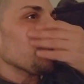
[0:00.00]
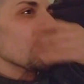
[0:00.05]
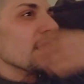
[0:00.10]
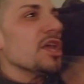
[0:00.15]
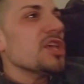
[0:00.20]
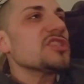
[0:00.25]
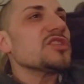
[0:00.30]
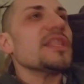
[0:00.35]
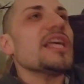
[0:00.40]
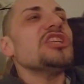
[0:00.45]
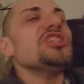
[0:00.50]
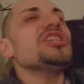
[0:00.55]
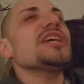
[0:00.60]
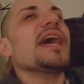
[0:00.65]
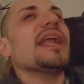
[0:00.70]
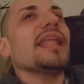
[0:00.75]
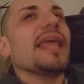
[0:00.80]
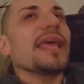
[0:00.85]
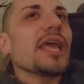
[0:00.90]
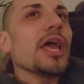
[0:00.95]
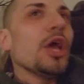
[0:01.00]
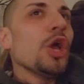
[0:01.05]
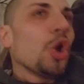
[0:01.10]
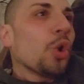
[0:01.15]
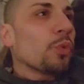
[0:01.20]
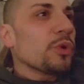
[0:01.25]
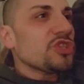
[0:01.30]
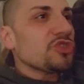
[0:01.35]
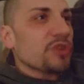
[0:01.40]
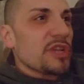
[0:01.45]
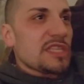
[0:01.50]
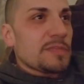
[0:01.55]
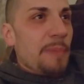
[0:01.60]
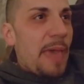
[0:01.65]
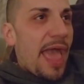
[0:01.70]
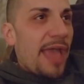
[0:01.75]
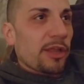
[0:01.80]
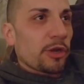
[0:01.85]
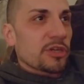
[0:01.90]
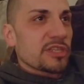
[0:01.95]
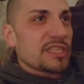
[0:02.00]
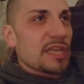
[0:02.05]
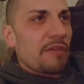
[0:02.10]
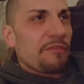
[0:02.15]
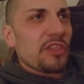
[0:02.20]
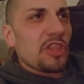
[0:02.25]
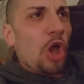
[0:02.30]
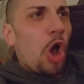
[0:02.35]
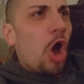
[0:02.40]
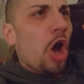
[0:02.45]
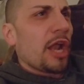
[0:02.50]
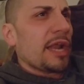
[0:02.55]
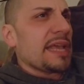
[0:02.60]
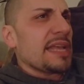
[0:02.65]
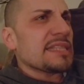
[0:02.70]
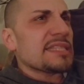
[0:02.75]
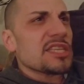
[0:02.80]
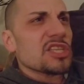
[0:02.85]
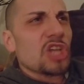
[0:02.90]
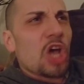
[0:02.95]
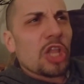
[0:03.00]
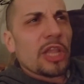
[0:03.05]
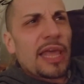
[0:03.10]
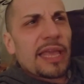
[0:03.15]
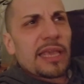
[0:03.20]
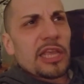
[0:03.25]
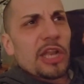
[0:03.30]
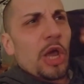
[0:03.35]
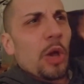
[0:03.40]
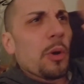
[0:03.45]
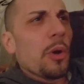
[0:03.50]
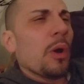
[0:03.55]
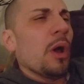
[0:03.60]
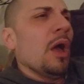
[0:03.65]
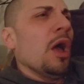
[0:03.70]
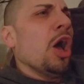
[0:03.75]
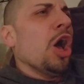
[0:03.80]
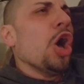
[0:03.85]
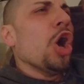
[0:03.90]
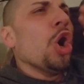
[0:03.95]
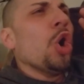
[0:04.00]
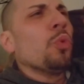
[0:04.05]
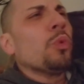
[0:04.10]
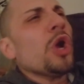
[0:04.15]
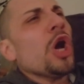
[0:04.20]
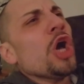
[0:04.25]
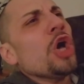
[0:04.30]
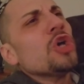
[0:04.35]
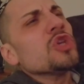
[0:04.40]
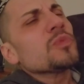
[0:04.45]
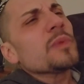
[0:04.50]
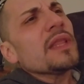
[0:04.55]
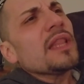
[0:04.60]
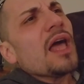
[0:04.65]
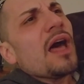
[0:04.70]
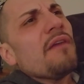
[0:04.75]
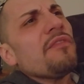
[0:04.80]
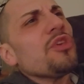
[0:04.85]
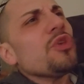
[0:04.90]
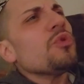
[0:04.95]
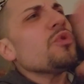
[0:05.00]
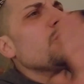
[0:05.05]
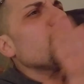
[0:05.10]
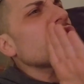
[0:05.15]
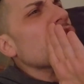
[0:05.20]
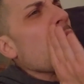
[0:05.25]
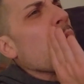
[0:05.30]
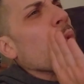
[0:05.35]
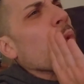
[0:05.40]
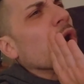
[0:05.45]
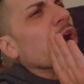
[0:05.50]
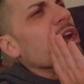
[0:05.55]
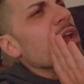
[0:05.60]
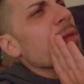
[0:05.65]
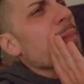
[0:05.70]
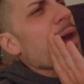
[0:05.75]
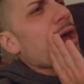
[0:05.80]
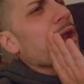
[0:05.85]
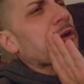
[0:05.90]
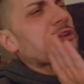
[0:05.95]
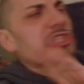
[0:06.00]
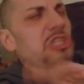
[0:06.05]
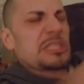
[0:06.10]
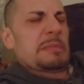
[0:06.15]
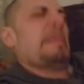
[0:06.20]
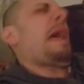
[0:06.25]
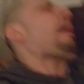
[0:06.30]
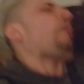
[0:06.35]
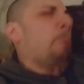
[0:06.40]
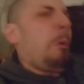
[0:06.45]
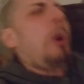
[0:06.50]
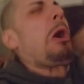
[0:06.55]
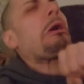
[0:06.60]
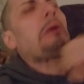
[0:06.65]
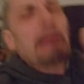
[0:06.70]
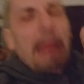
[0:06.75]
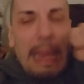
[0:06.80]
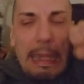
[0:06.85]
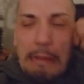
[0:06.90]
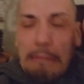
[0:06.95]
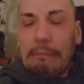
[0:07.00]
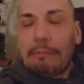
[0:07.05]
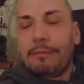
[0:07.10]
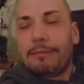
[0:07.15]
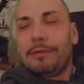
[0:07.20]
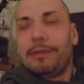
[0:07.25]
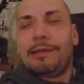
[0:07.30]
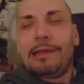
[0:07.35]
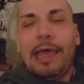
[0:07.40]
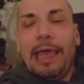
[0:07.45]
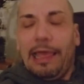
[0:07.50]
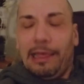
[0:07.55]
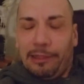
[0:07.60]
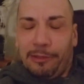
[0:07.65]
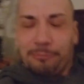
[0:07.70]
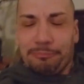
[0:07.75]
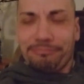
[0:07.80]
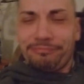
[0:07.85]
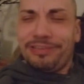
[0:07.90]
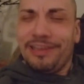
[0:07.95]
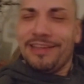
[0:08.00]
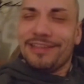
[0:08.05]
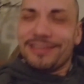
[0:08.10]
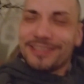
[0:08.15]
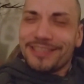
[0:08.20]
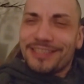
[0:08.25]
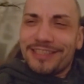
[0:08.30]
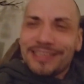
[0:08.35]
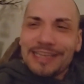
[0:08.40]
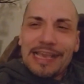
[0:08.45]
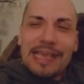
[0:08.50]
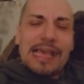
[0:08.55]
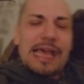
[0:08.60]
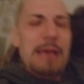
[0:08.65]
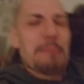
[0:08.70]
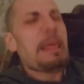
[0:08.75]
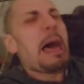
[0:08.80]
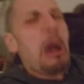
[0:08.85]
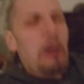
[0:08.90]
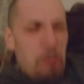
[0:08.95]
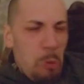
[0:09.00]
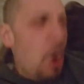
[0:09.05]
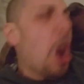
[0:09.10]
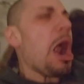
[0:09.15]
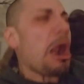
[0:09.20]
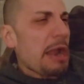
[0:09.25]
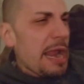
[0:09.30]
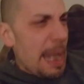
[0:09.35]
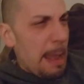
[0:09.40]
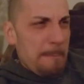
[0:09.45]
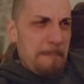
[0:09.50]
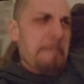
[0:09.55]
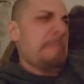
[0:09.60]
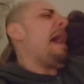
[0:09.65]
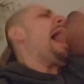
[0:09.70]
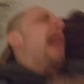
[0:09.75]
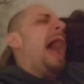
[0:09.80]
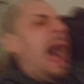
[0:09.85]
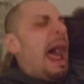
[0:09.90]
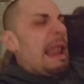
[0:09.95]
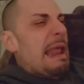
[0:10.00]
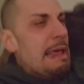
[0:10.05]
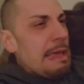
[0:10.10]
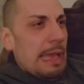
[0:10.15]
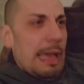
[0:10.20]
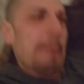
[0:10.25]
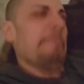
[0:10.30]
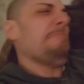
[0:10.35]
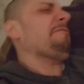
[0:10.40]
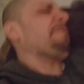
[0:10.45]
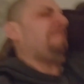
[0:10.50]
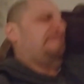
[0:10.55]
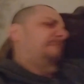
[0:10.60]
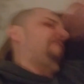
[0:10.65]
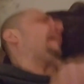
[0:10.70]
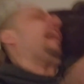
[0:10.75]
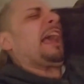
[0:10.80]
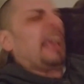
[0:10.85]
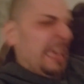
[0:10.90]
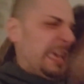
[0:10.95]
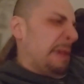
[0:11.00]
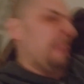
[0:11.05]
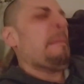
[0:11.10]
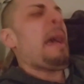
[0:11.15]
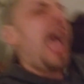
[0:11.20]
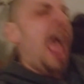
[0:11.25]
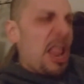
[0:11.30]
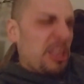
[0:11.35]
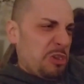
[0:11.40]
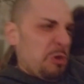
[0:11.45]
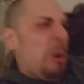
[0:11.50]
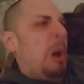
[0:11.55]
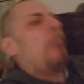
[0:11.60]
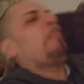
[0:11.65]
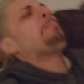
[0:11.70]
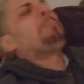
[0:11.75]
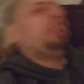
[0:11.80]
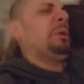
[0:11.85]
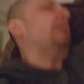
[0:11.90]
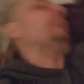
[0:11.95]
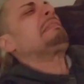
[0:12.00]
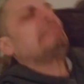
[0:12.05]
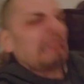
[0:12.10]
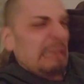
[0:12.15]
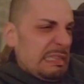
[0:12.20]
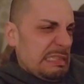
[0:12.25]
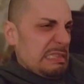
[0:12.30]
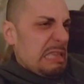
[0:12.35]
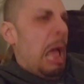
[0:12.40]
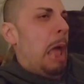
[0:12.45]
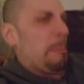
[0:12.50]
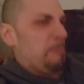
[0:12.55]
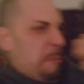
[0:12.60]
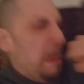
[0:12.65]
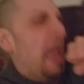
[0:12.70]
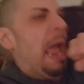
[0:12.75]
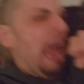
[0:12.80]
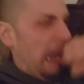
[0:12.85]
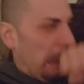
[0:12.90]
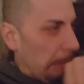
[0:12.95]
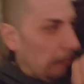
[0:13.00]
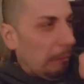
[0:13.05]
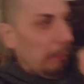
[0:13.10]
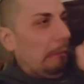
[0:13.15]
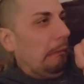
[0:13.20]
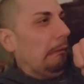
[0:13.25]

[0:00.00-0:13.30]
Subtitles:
So then she kind of like retreats back in herself and the audience is all like, you know, "Oh, Rose, we love you. Don't worry about her." She goes, "I'm not worried. I'm not worried. I'm mad. I'm fucking mad you all put this on me.